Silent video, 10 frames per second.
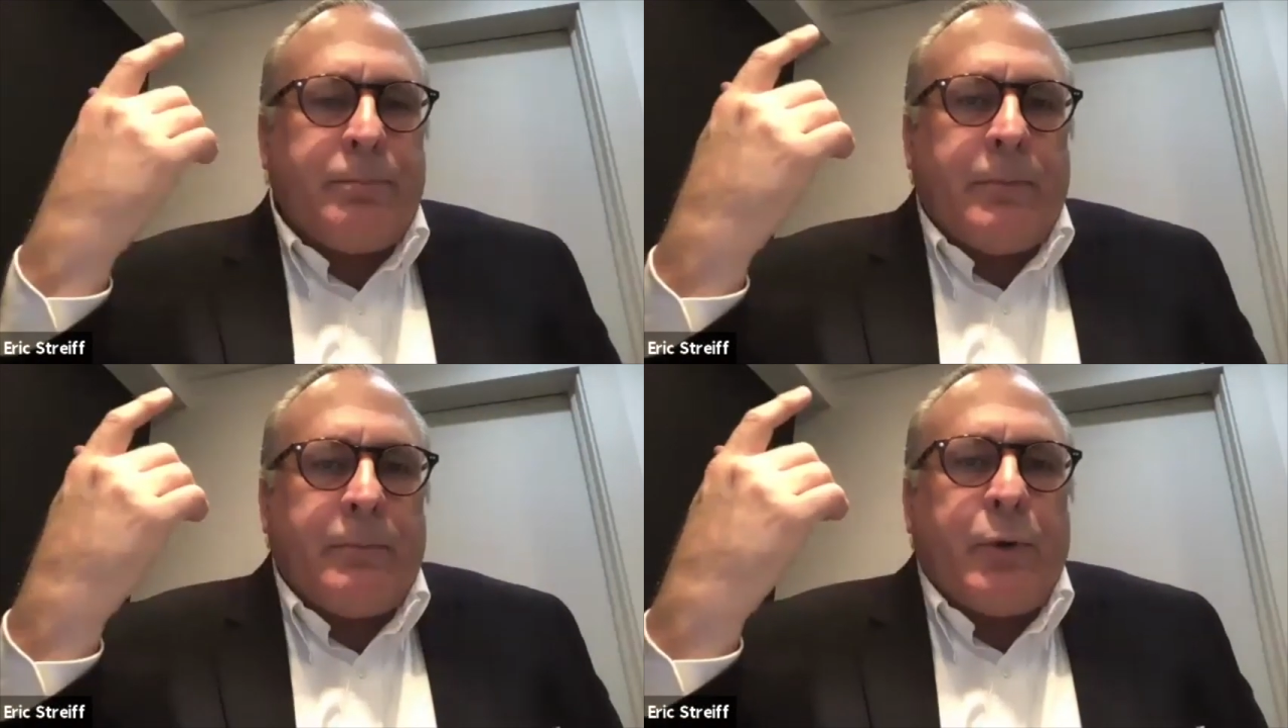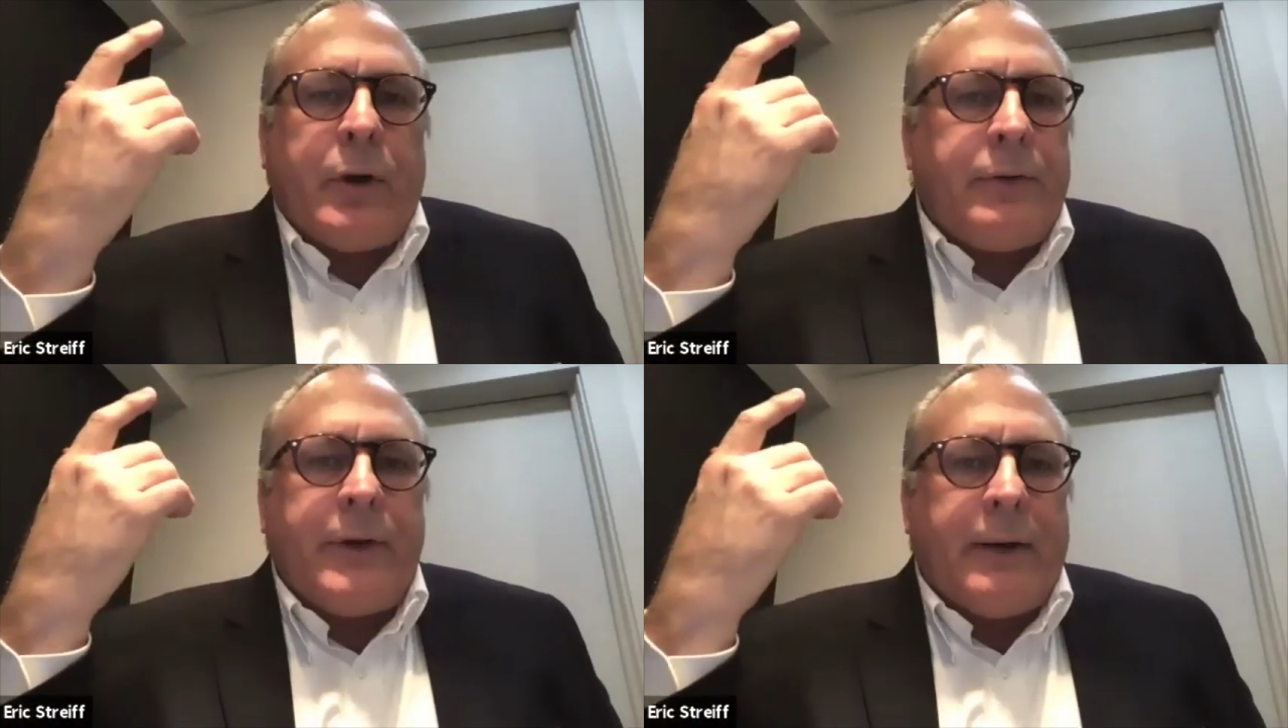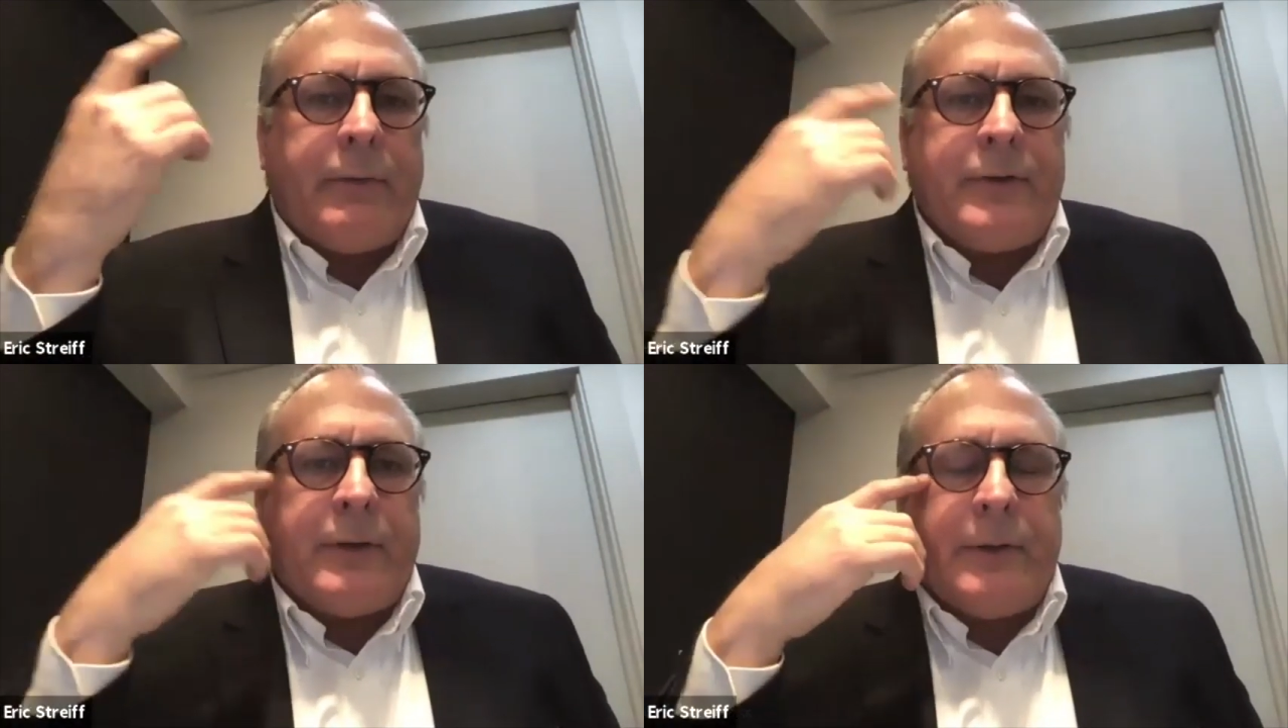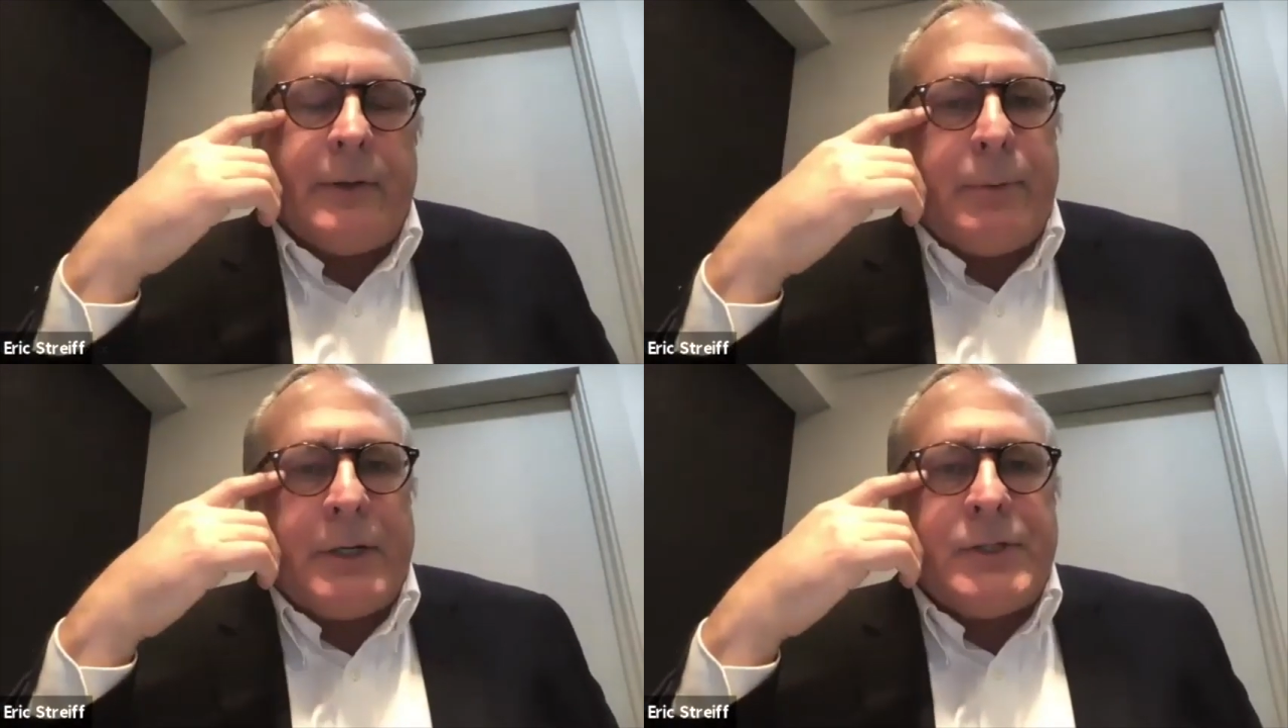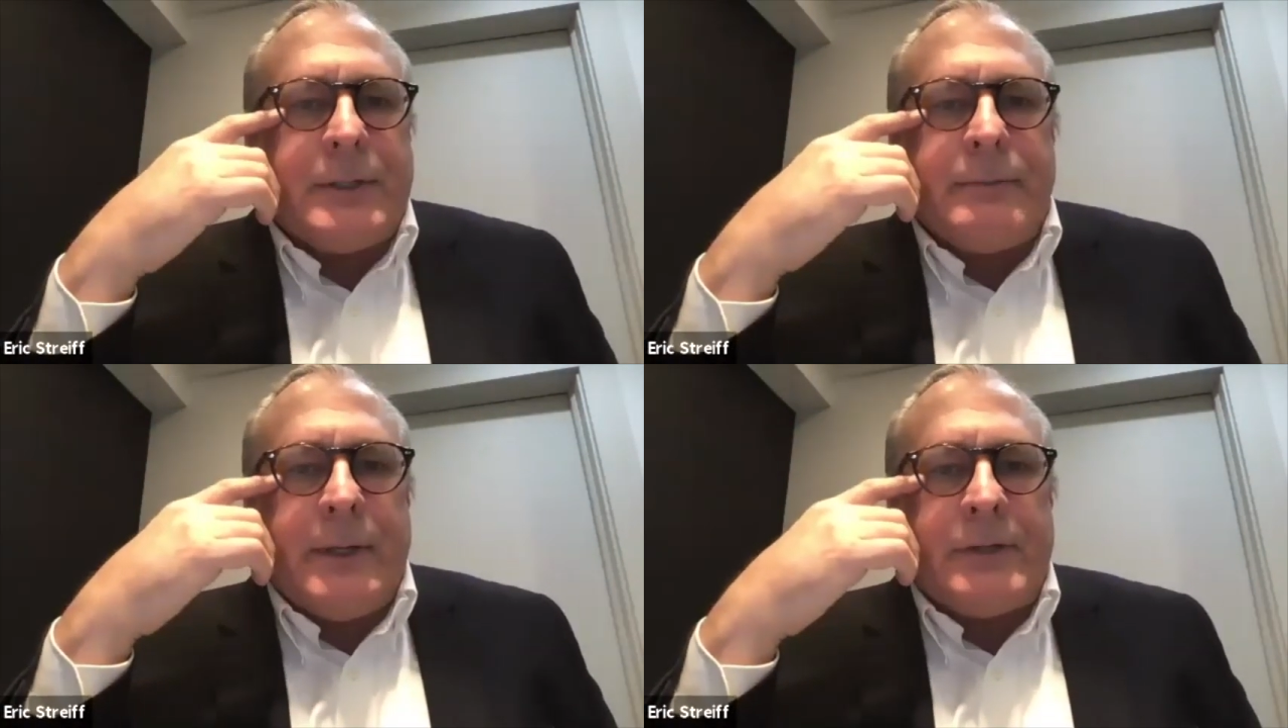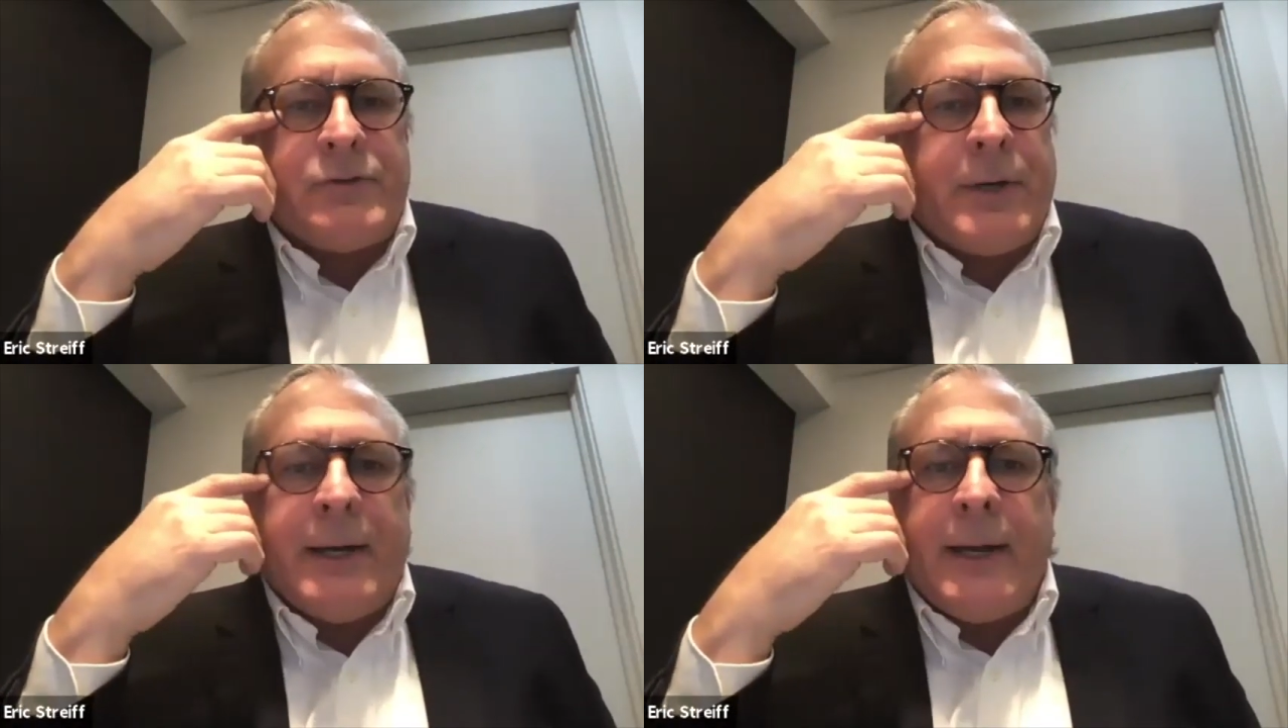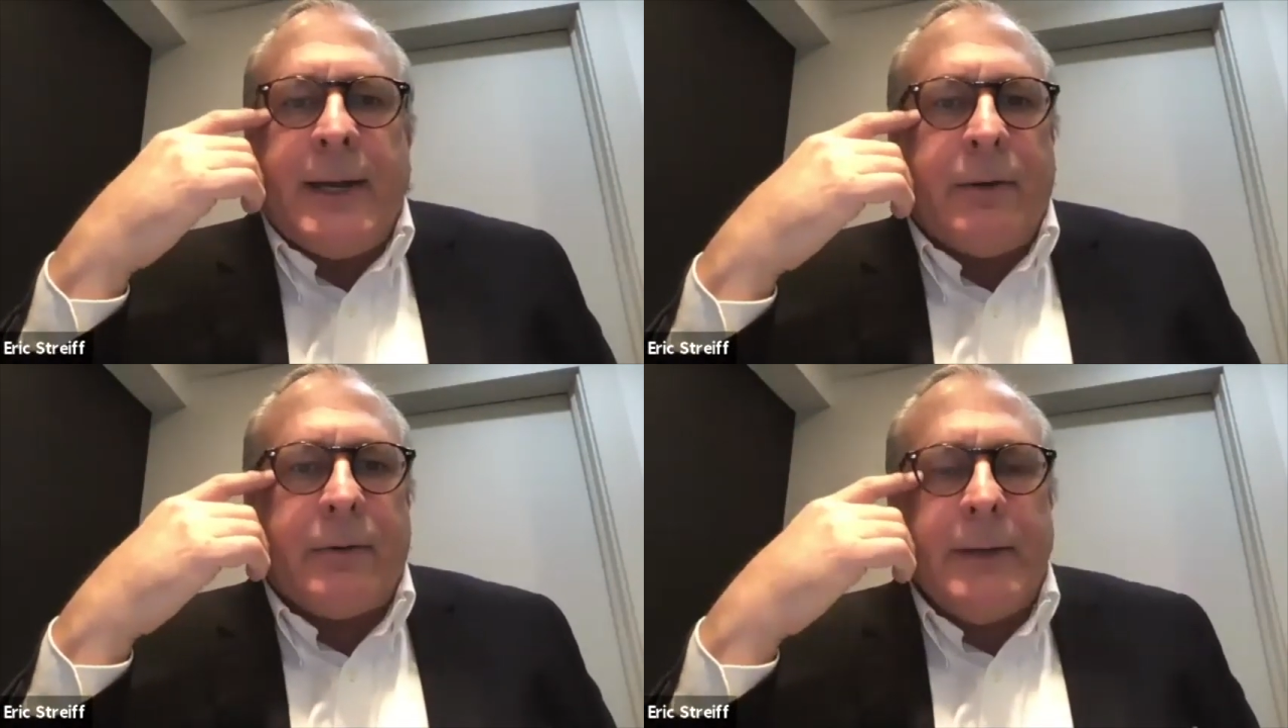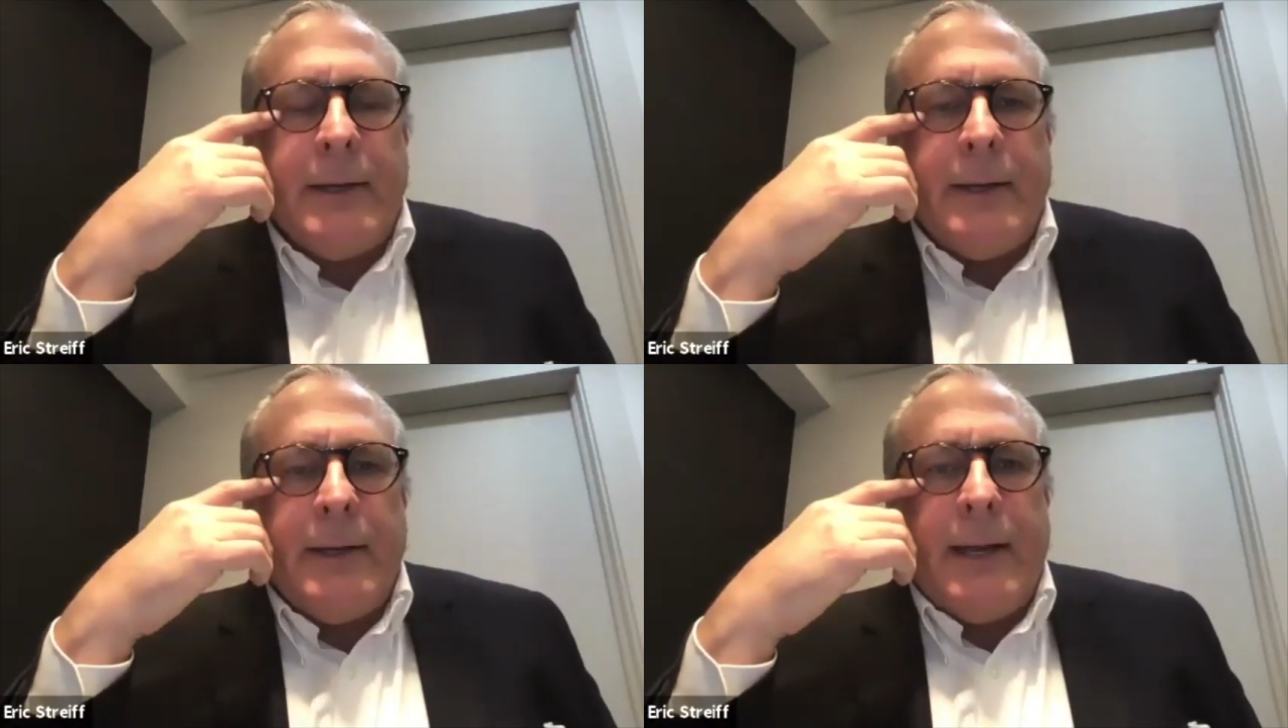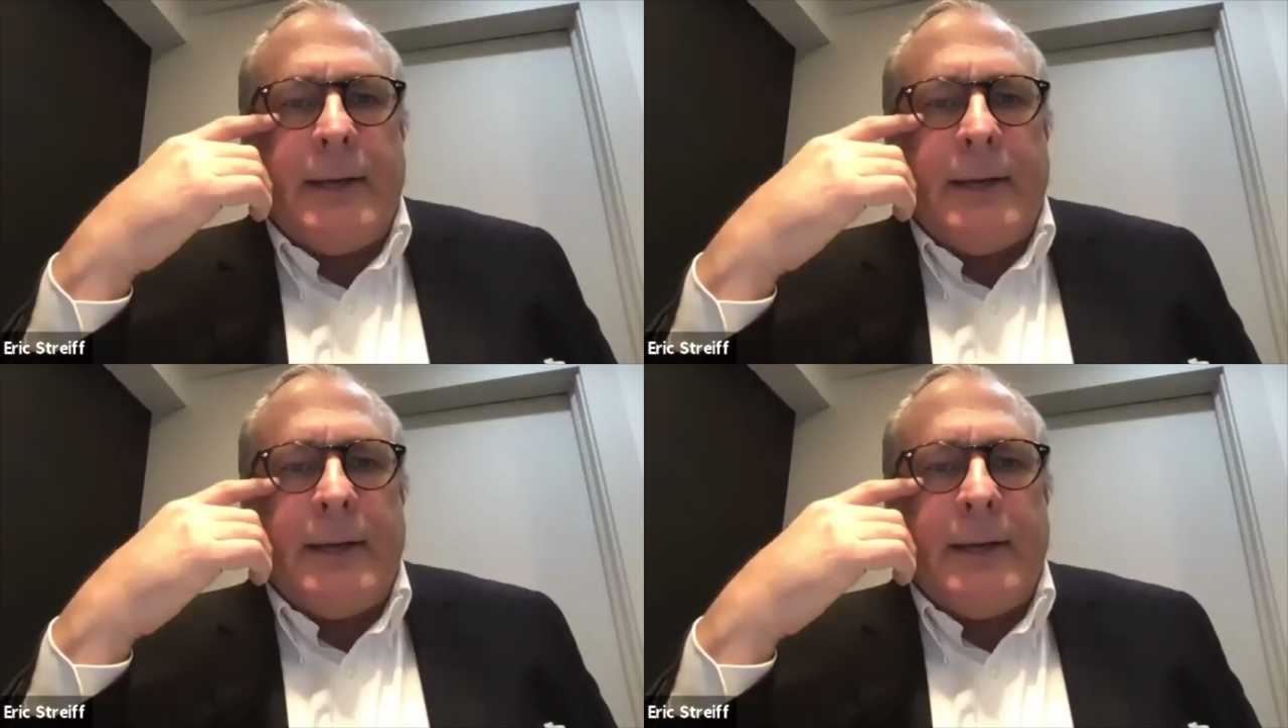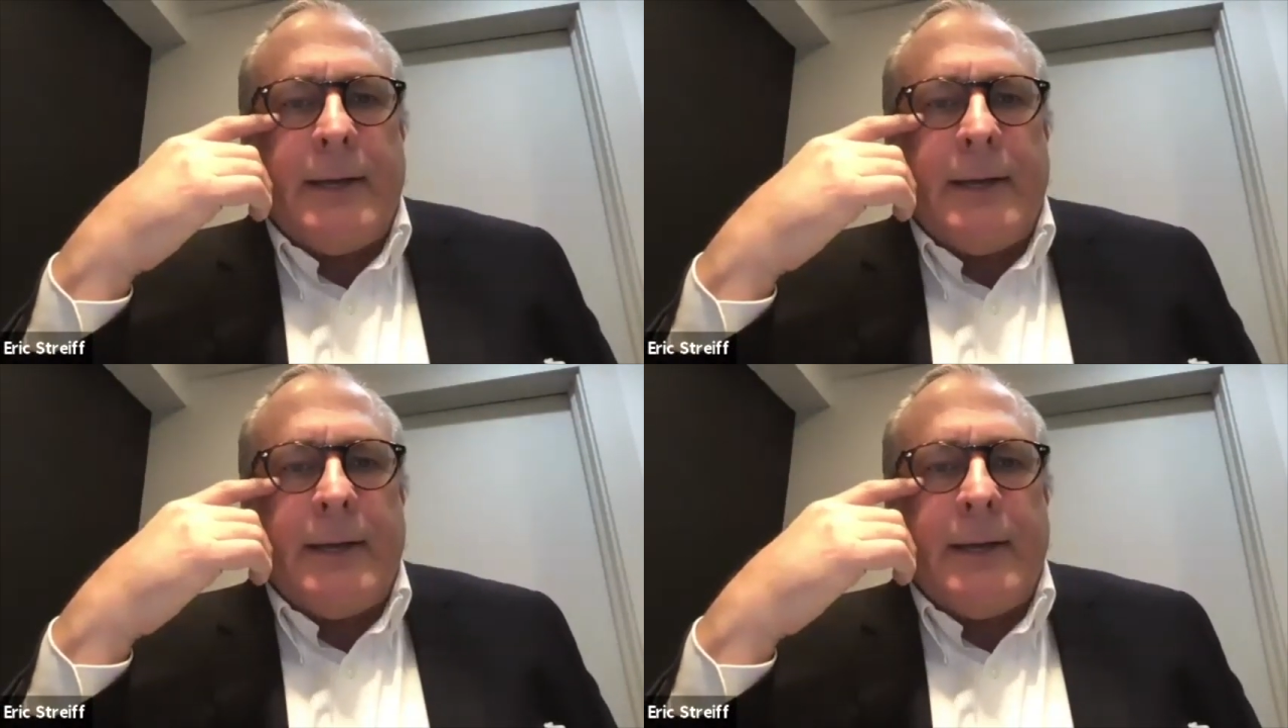put $100 into the budget and try it out and pace it.